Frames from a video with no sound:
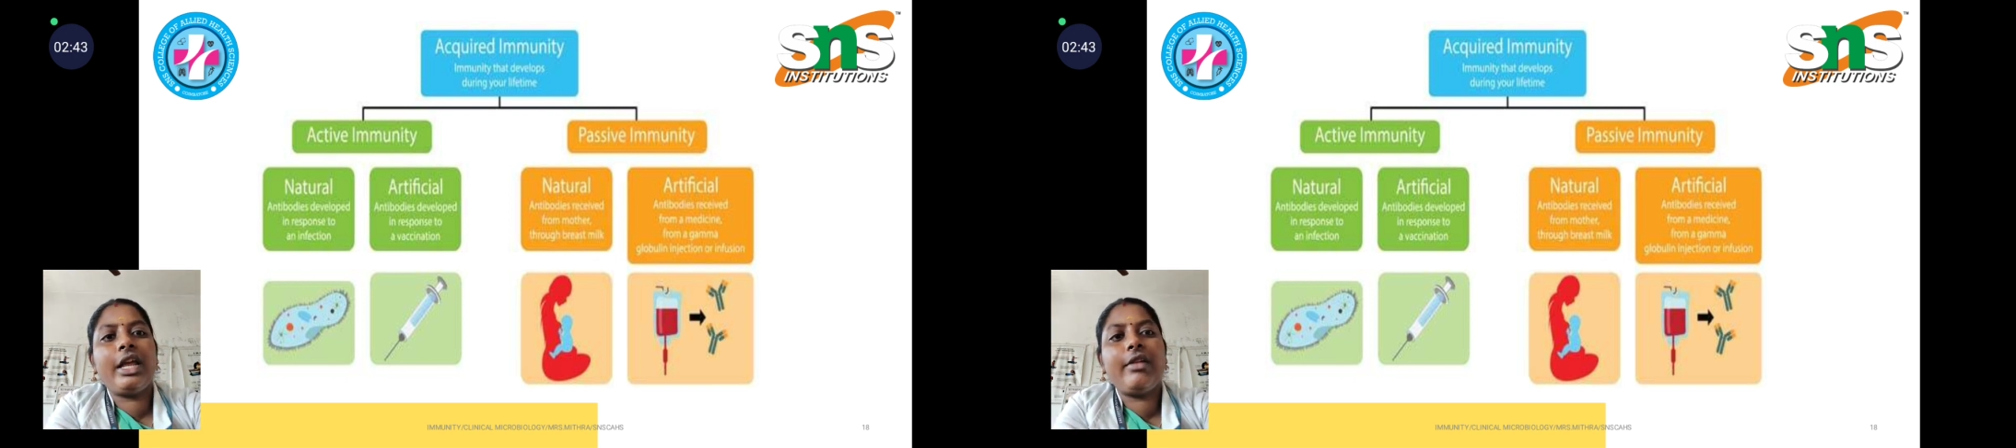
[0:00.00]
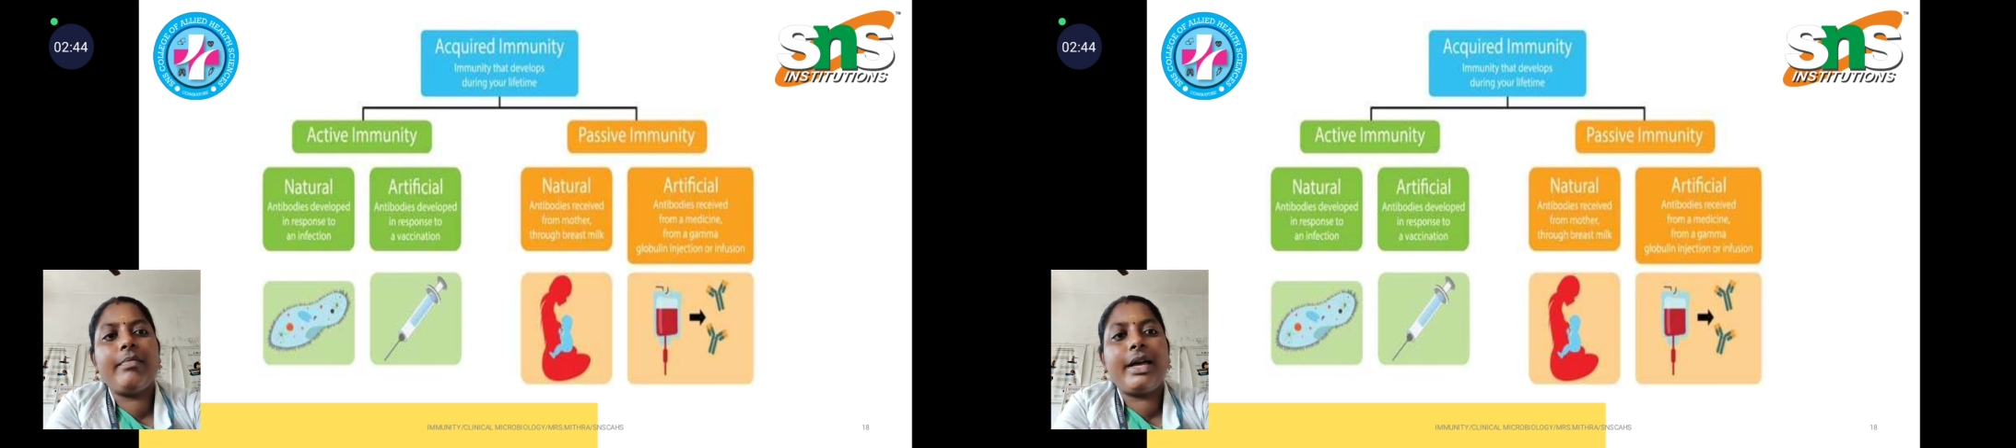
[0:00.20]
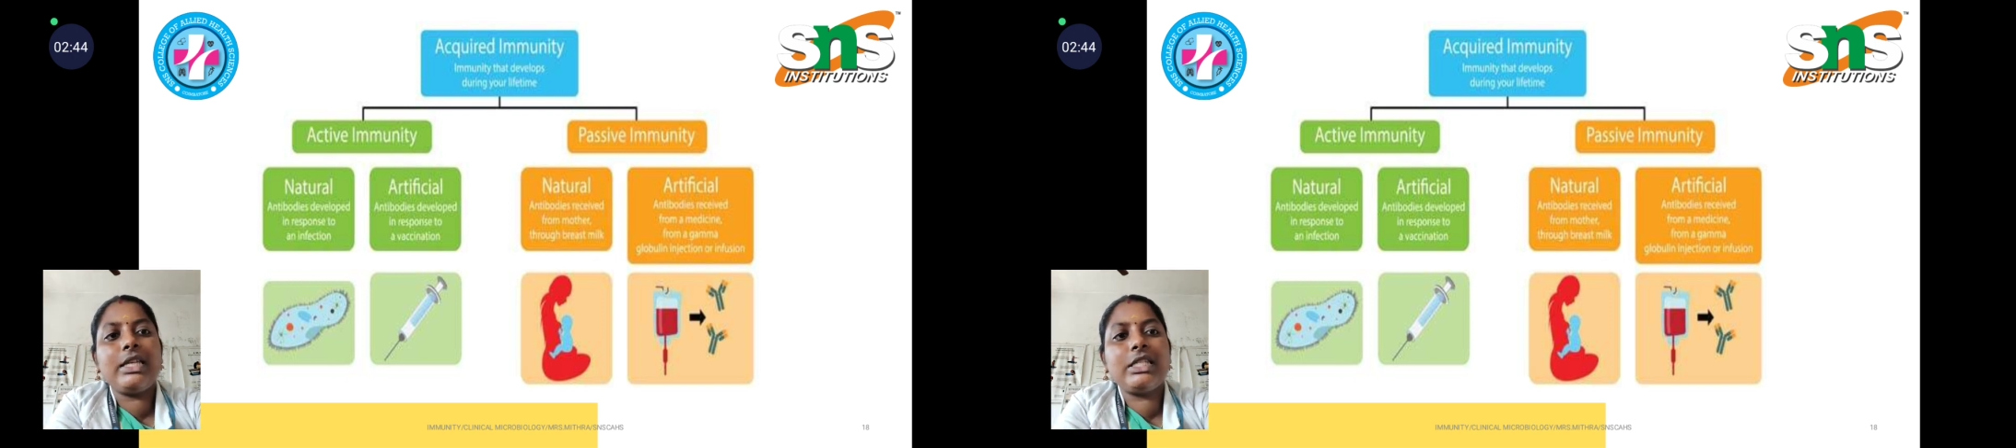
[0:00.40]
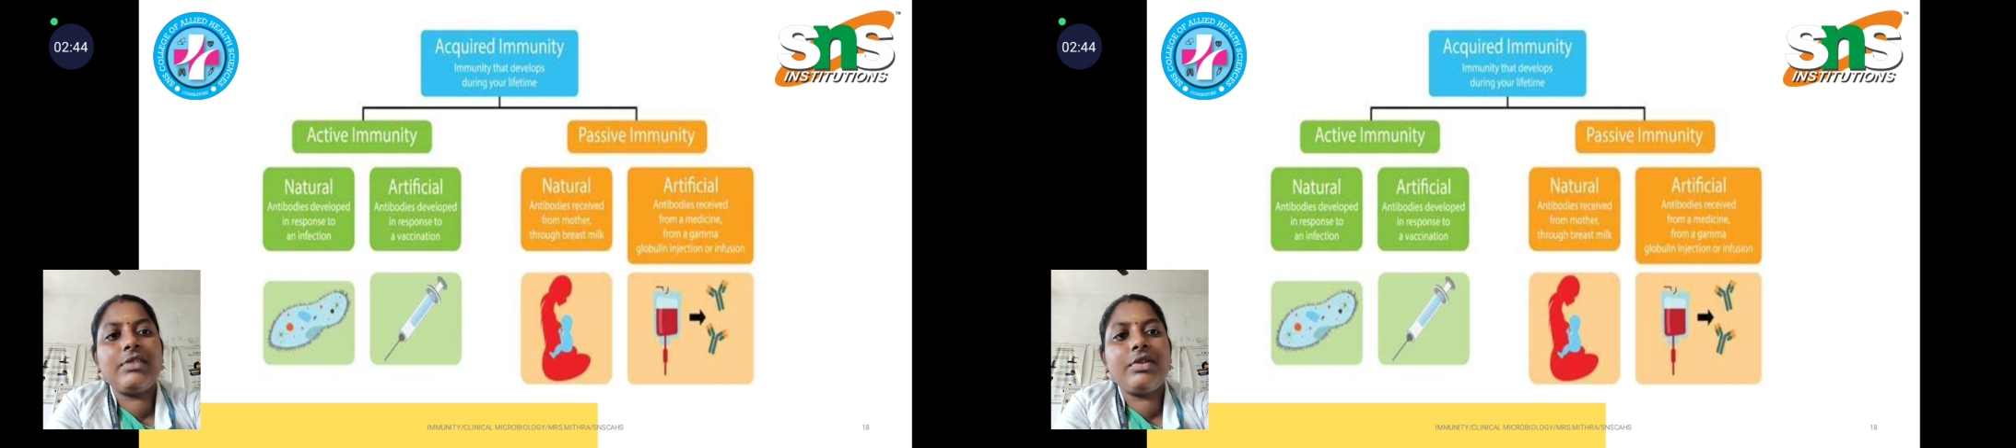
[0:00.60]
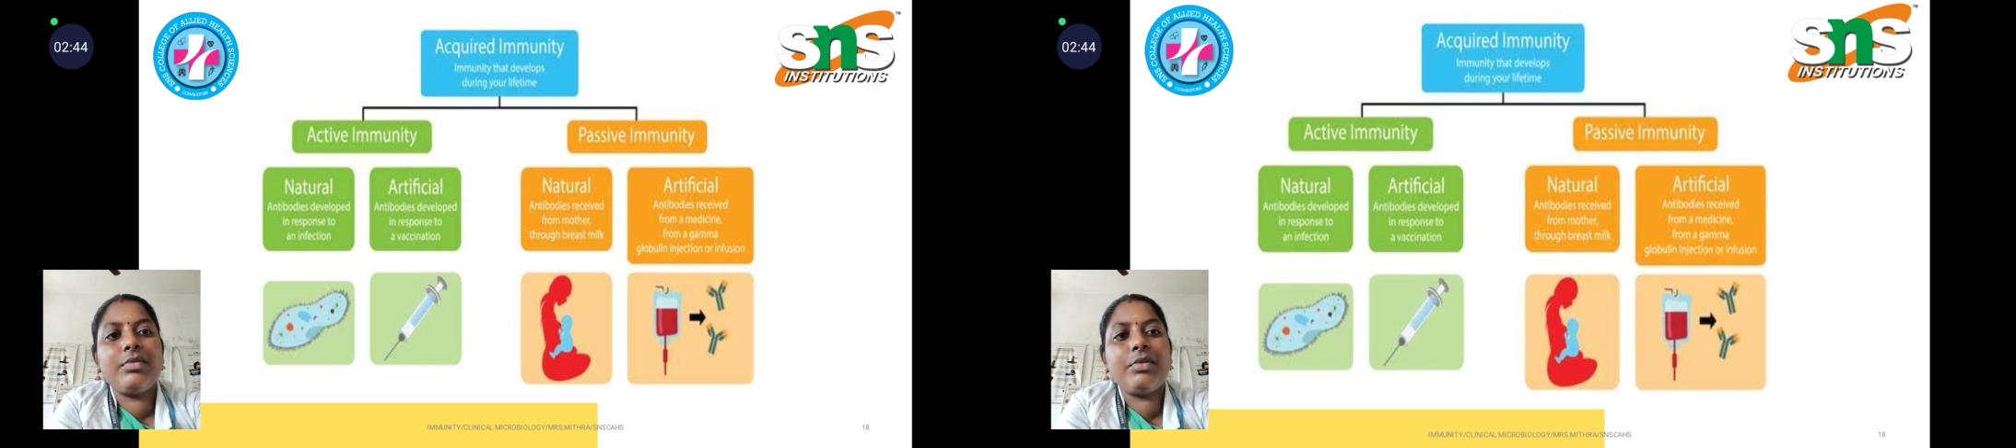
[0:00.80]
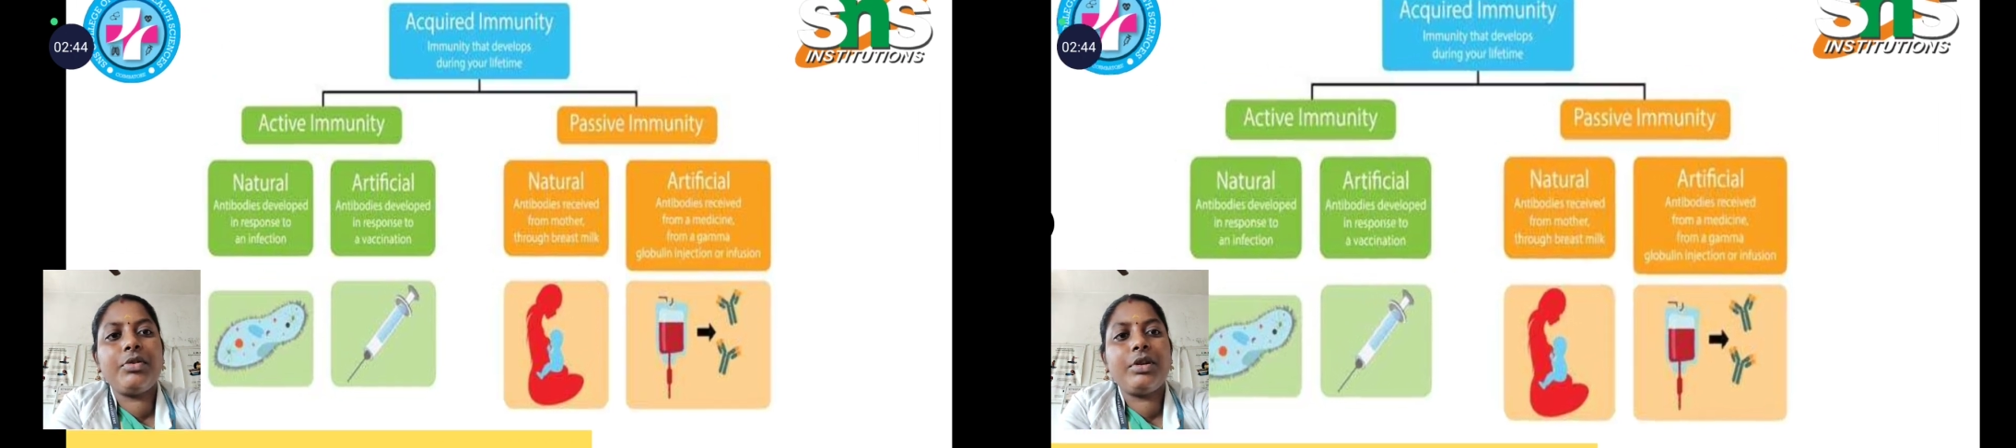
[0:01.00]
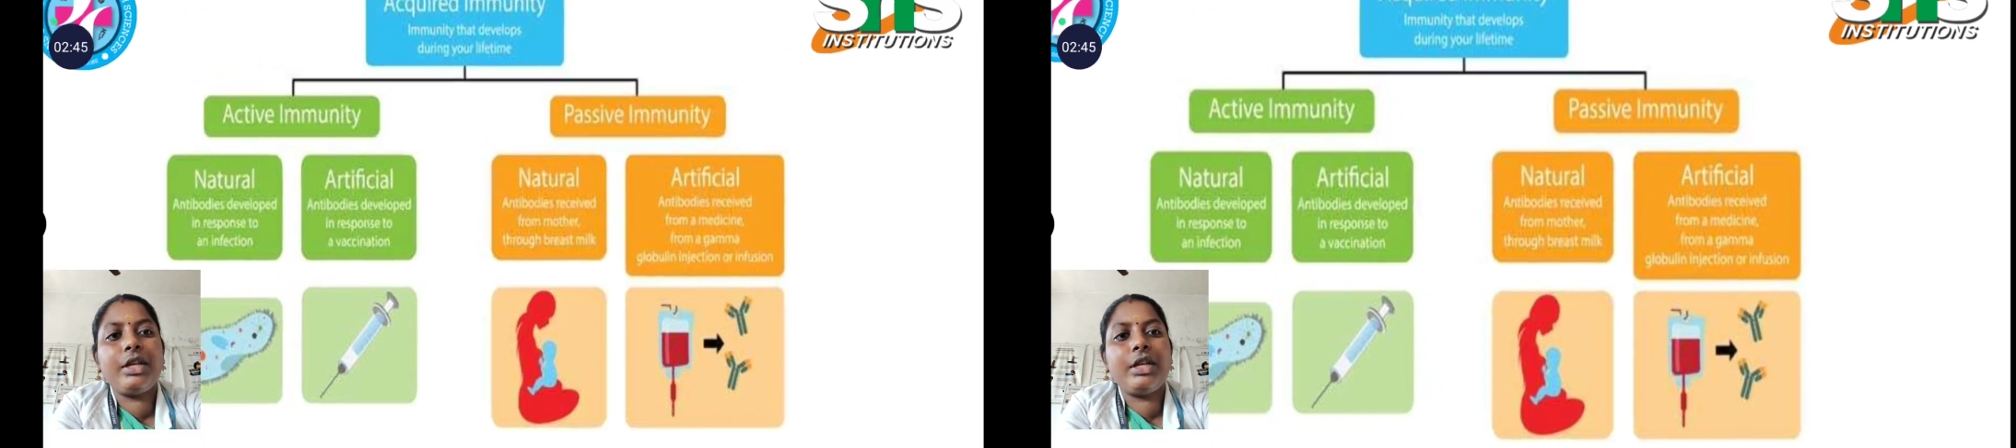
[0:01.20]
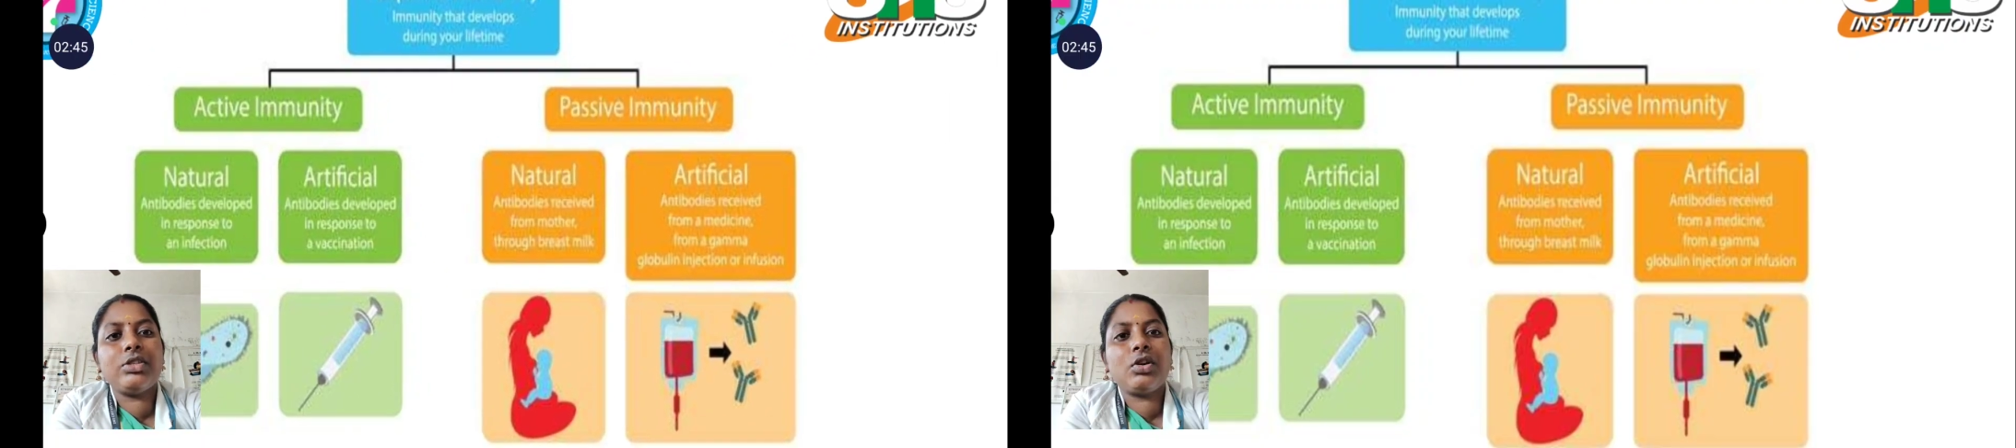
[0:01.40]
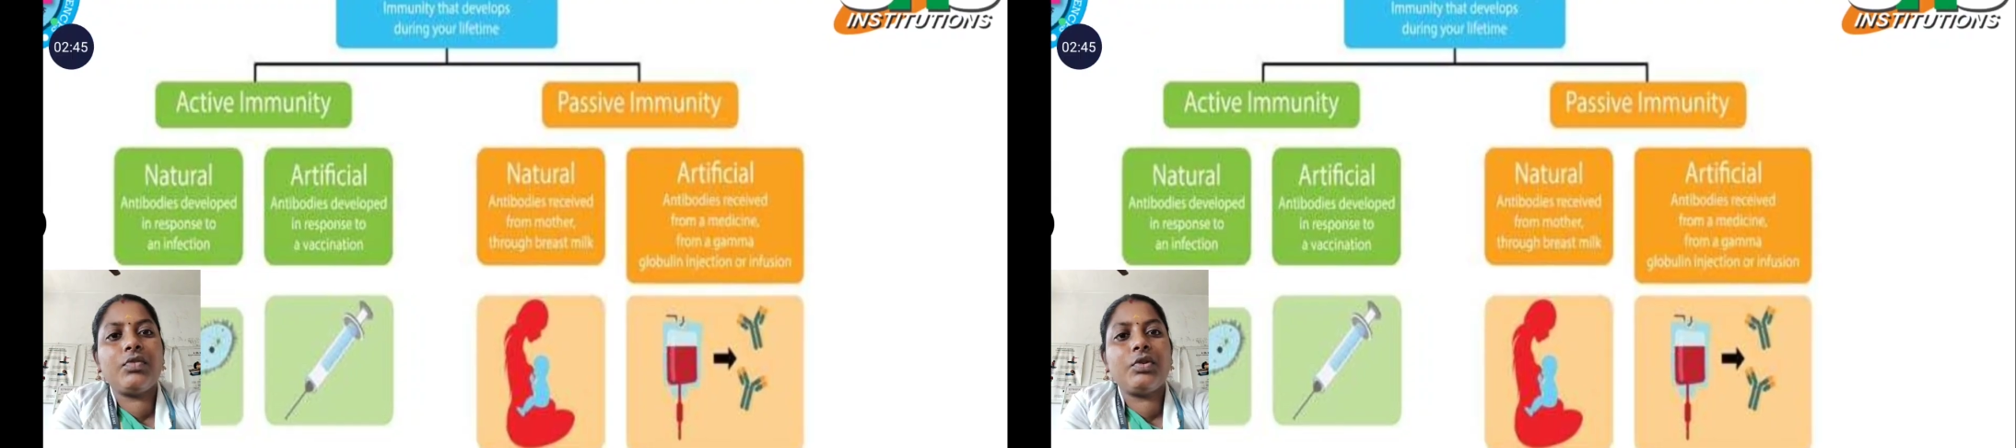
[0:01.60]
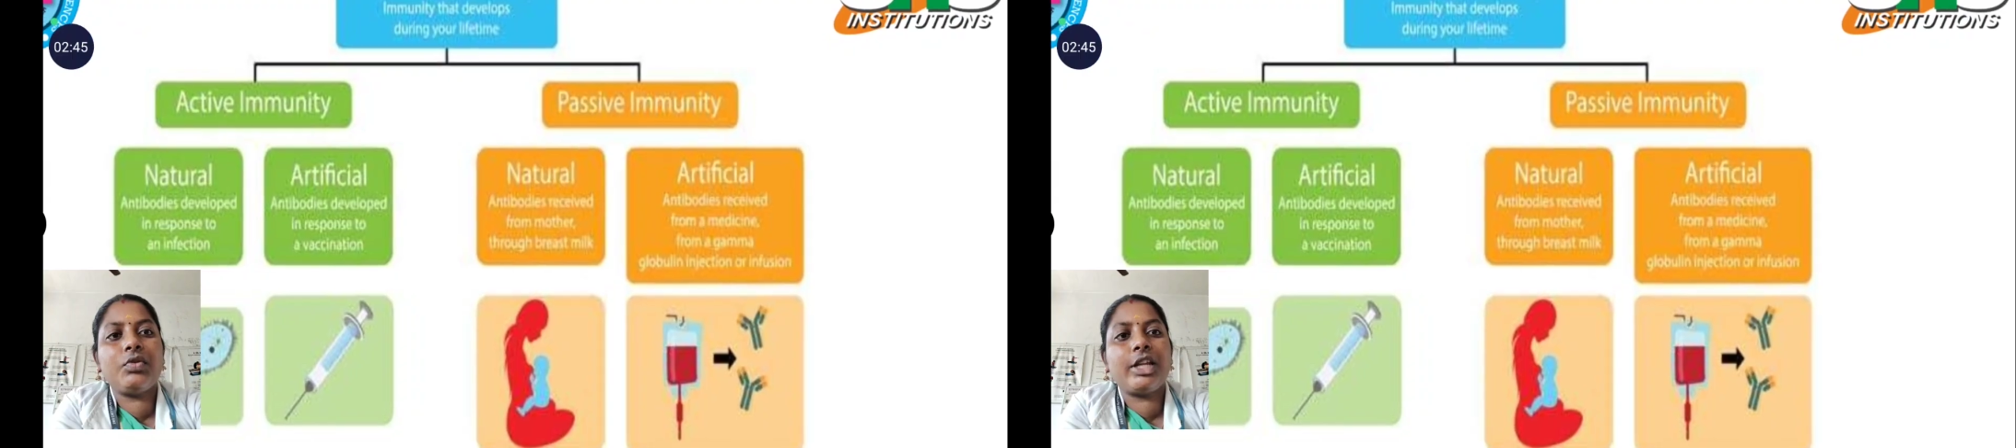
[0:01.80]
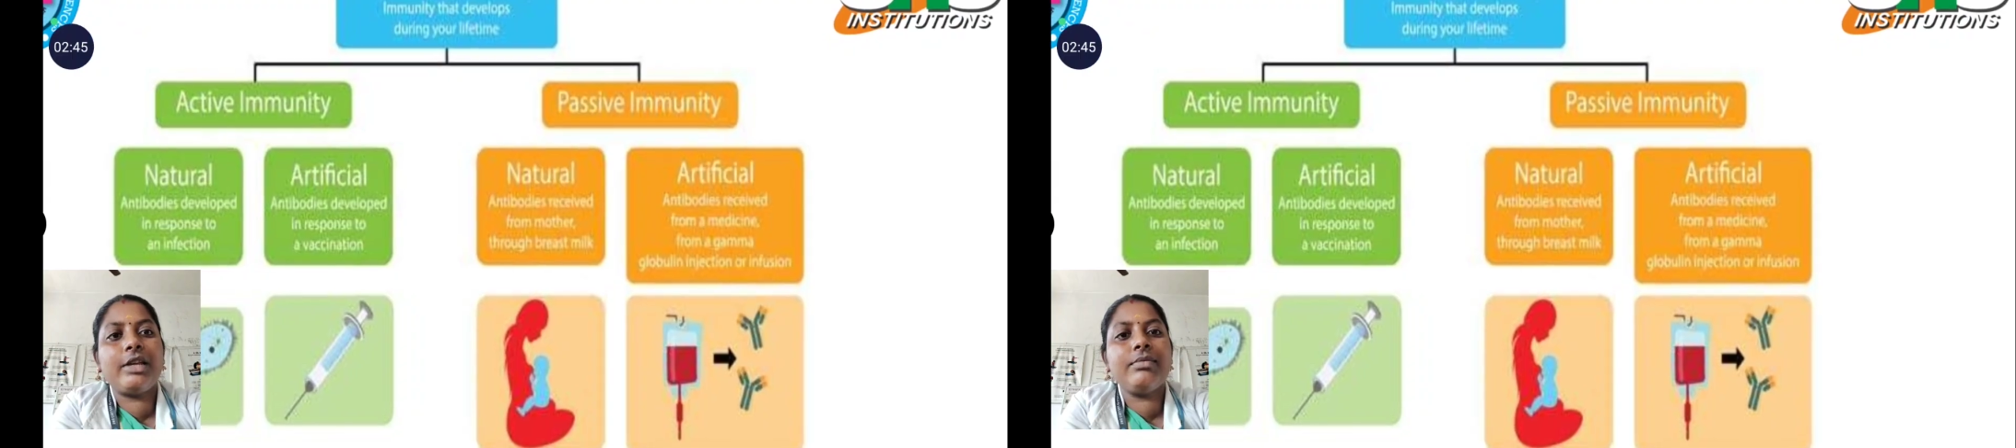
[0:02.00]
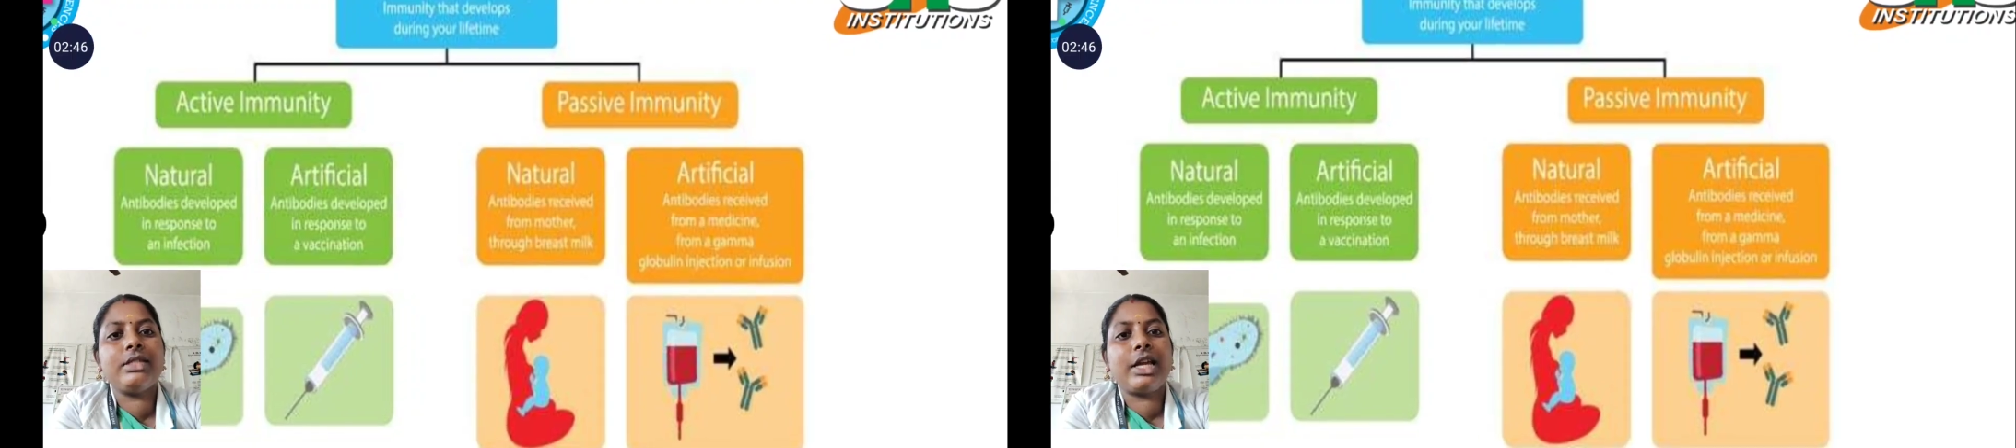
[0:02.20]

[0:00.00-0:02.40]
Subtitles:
and passive immunity is of two types,